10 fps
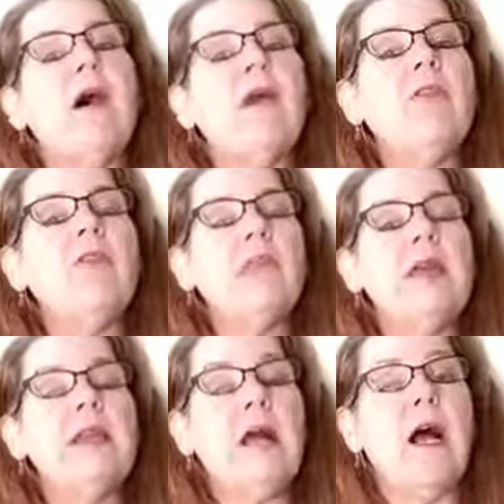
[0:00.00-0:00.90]
all the
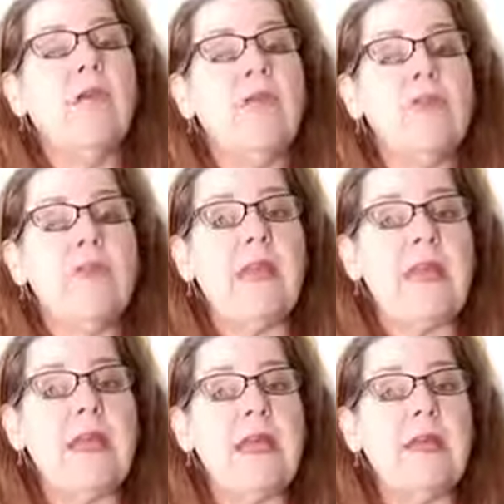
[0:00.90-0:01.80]
blood and oxygen they
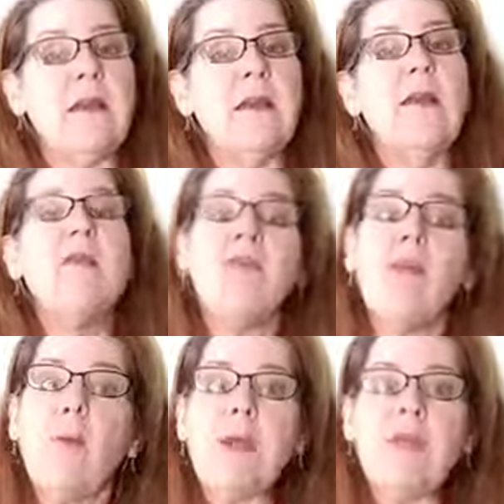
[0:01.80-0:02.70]
need so
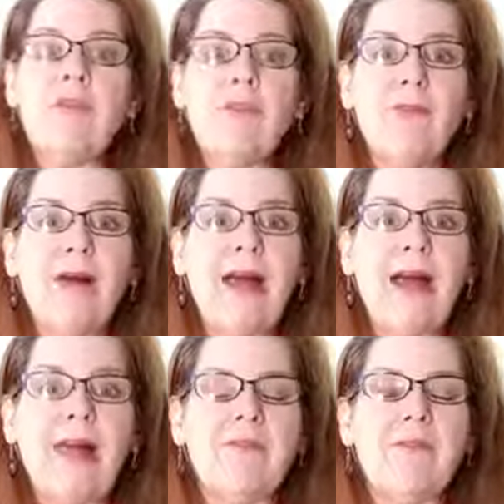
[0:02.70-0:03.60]
that we can survive.